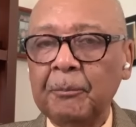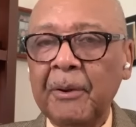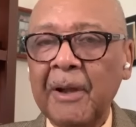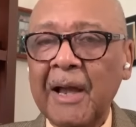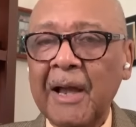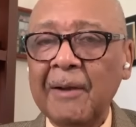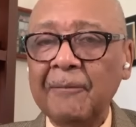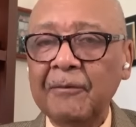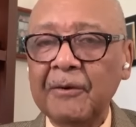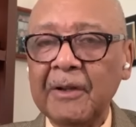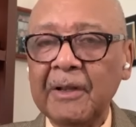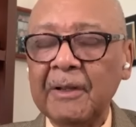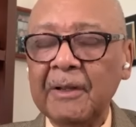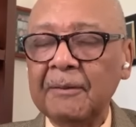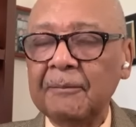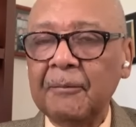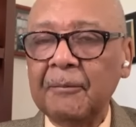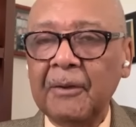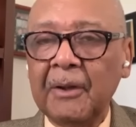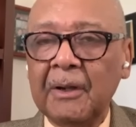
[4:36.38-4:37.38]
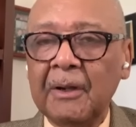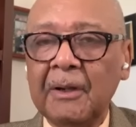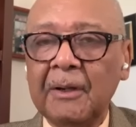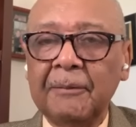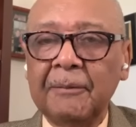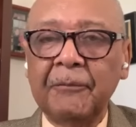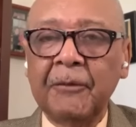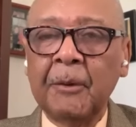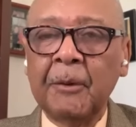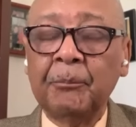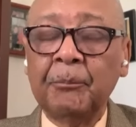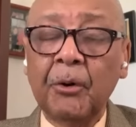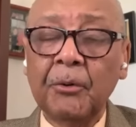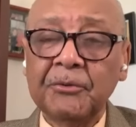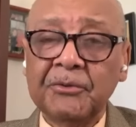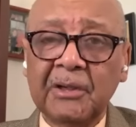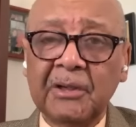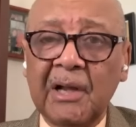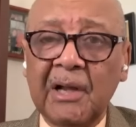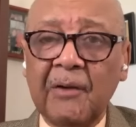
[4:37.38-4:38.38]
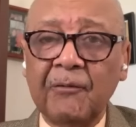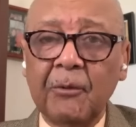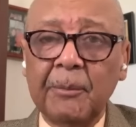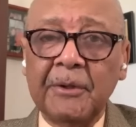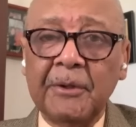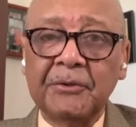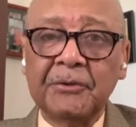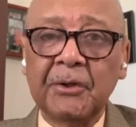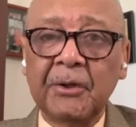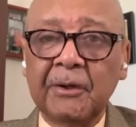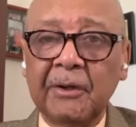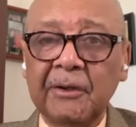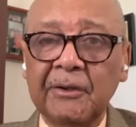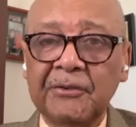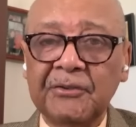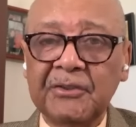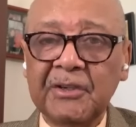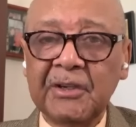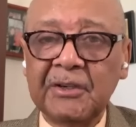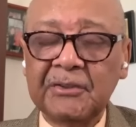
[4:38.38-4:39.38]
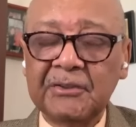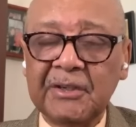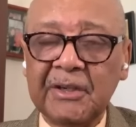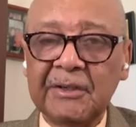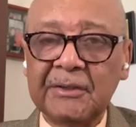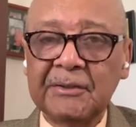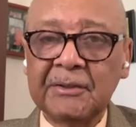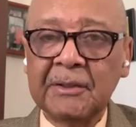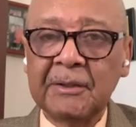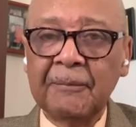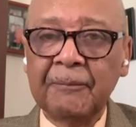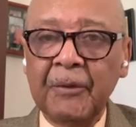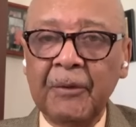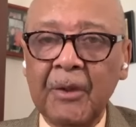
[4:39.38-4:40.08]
poverty, the approach the government took in the 60s